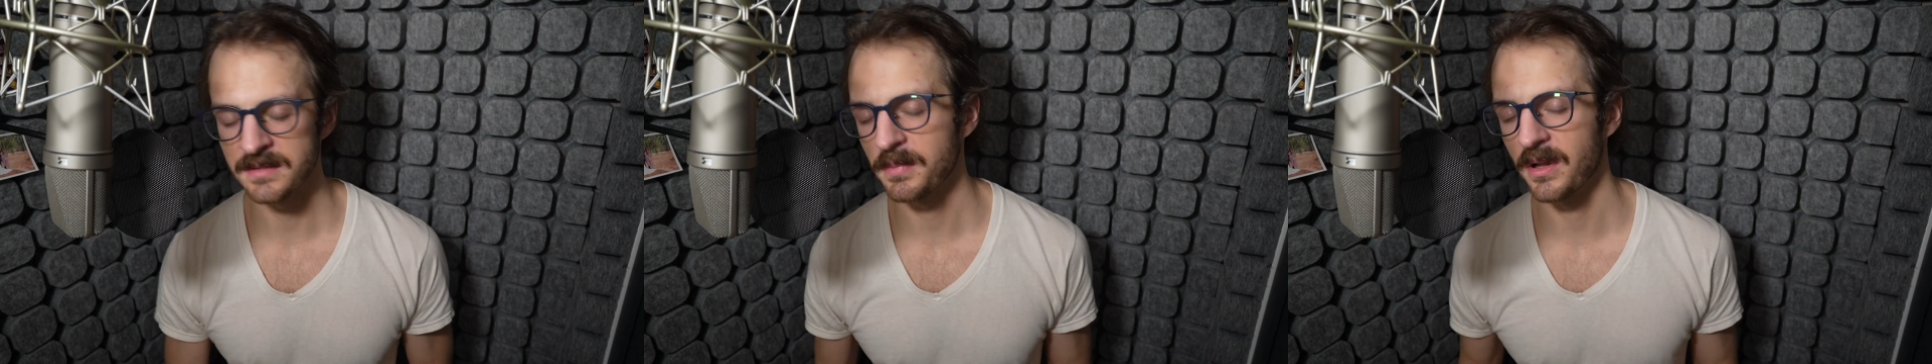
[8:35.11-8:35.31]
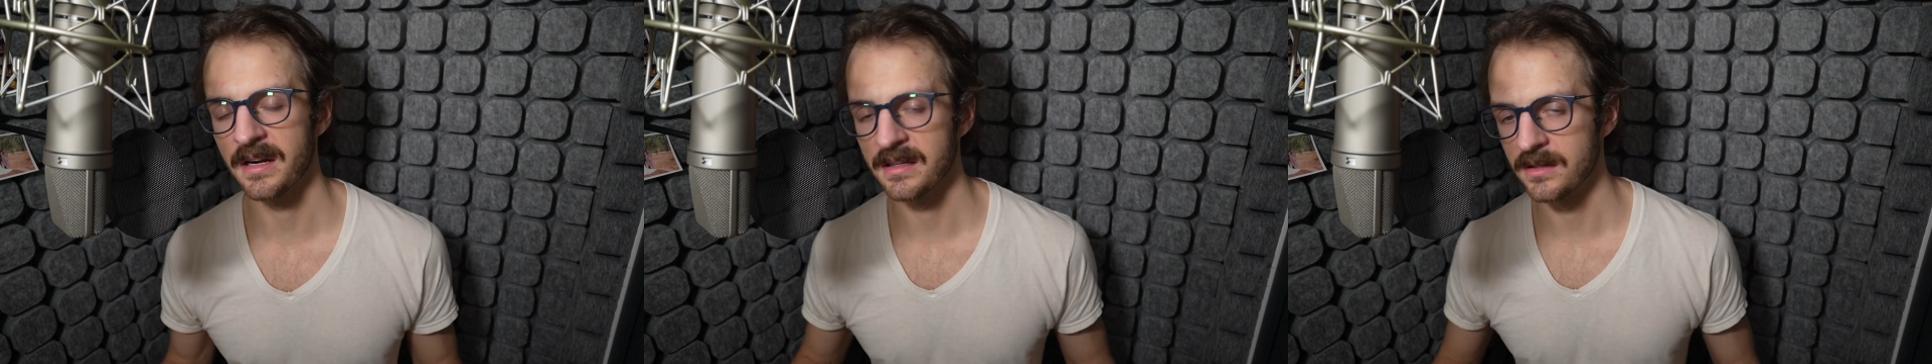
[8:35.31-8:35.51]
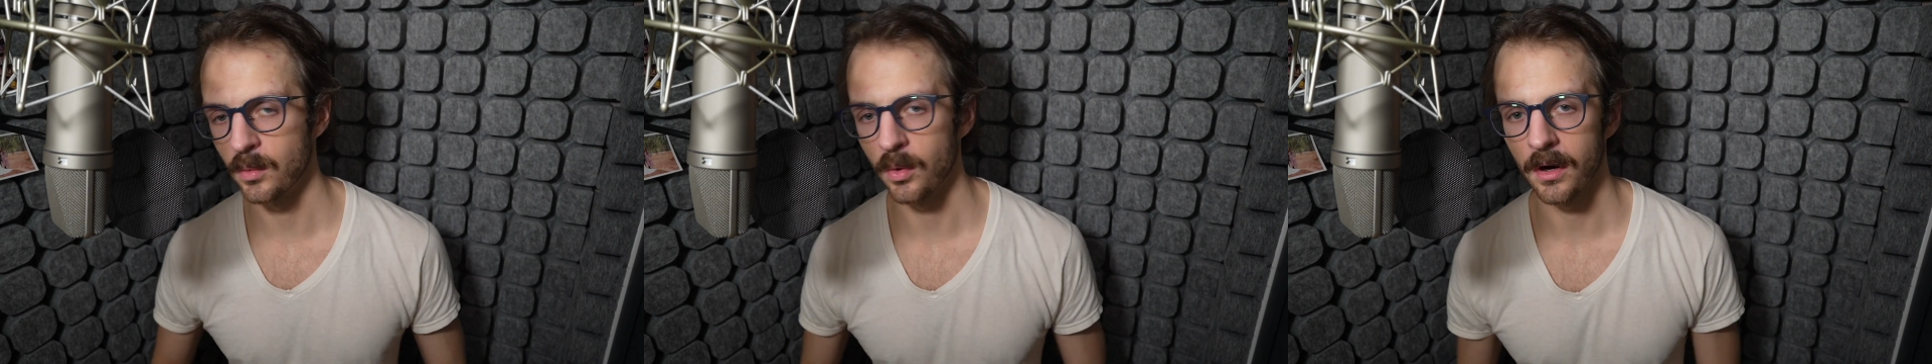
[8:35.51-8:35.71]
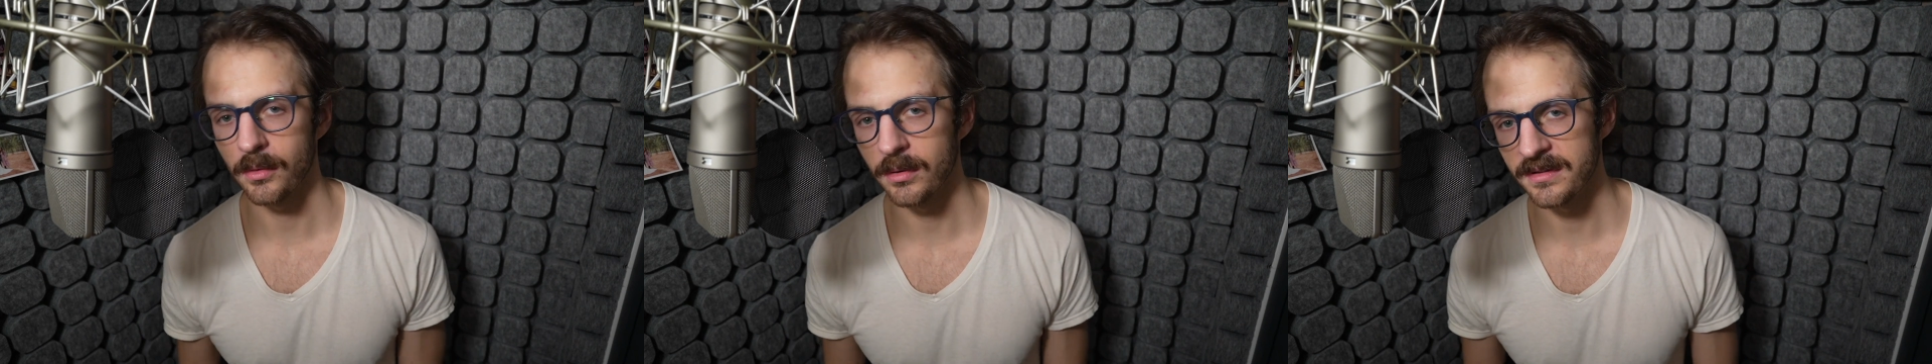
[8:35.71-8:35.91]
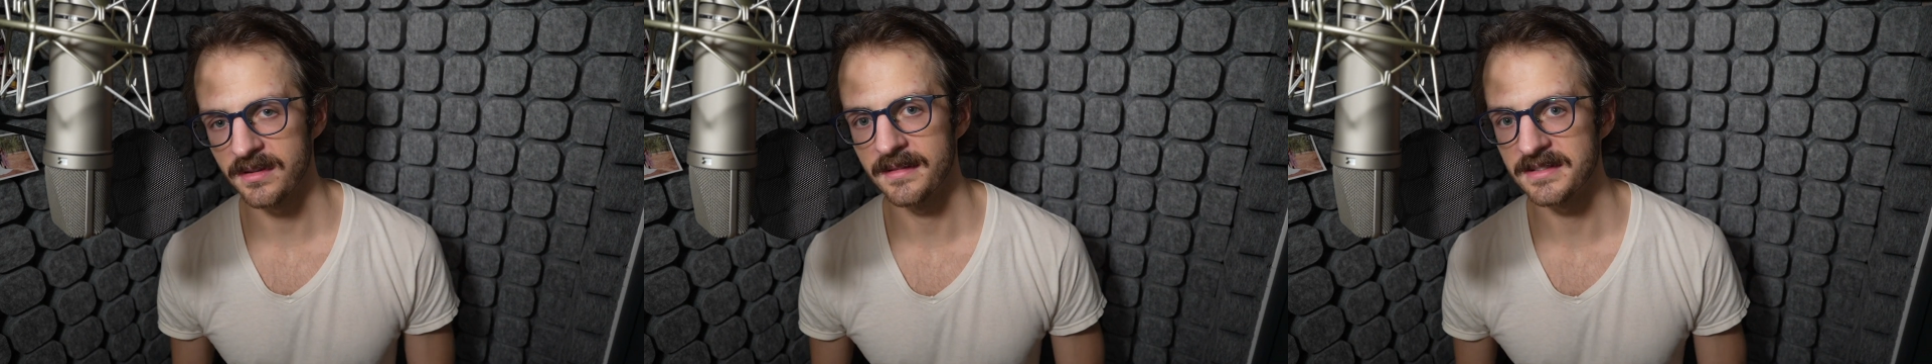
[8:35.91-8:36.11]
plenty to work
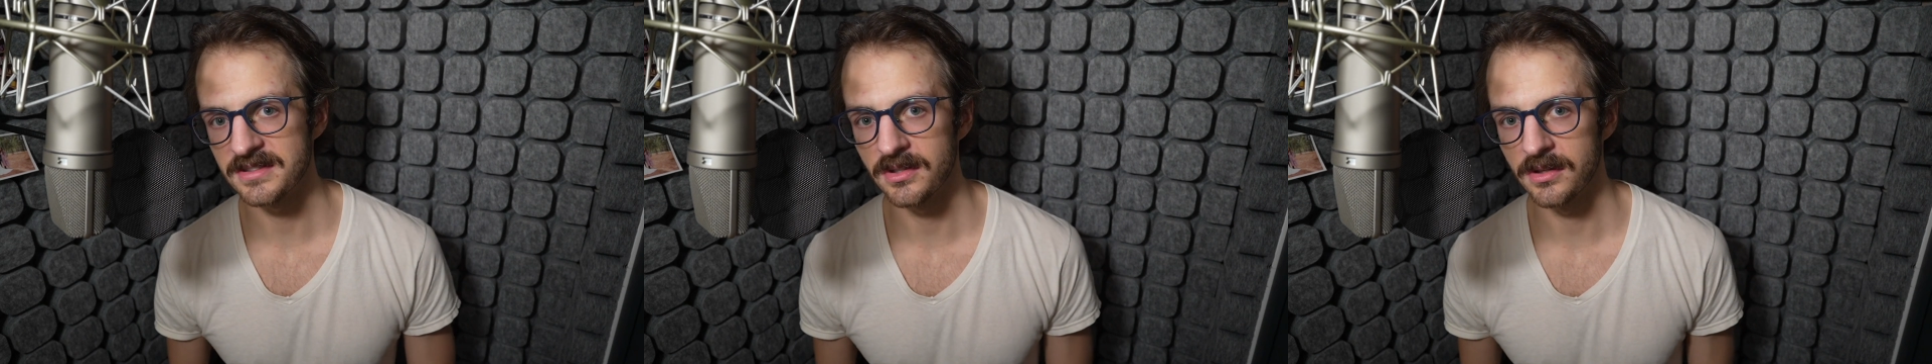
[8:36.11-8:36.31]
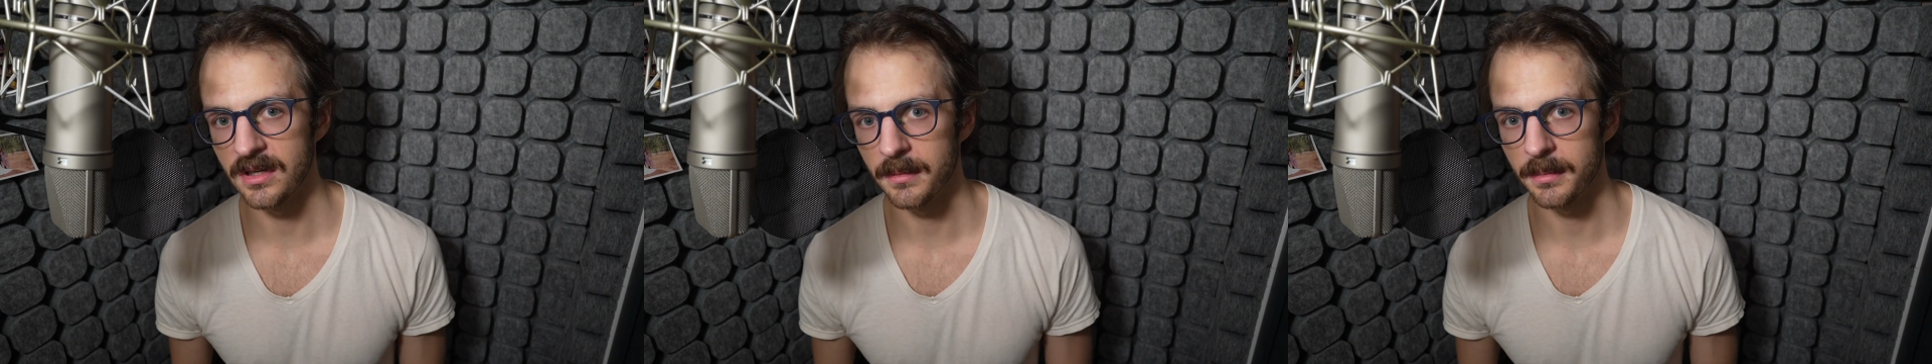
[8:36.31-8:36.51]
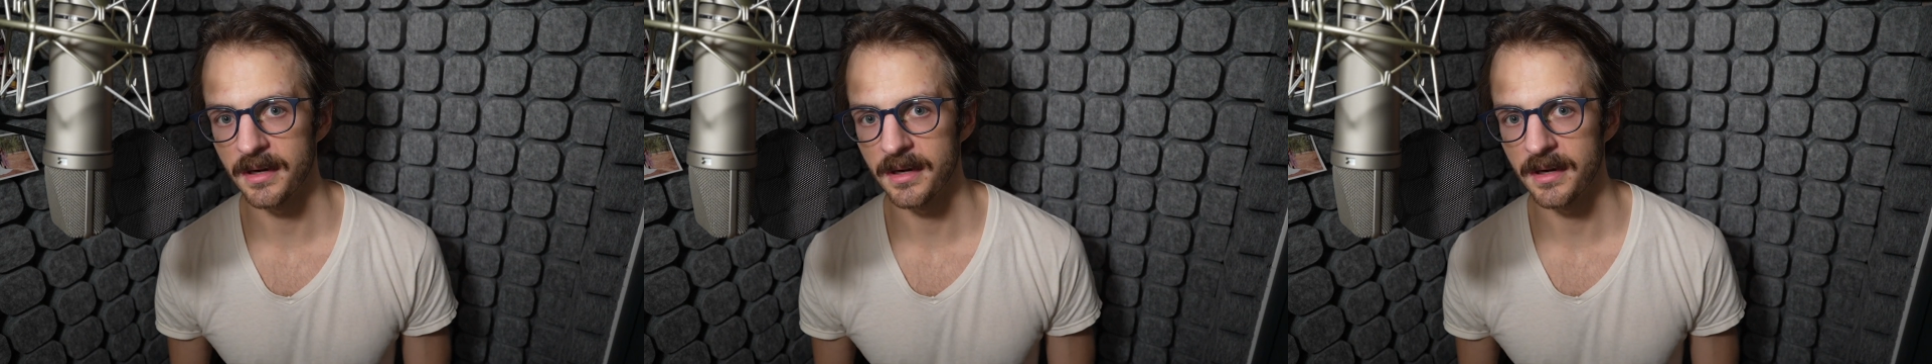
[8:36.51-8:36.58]
with in the Studio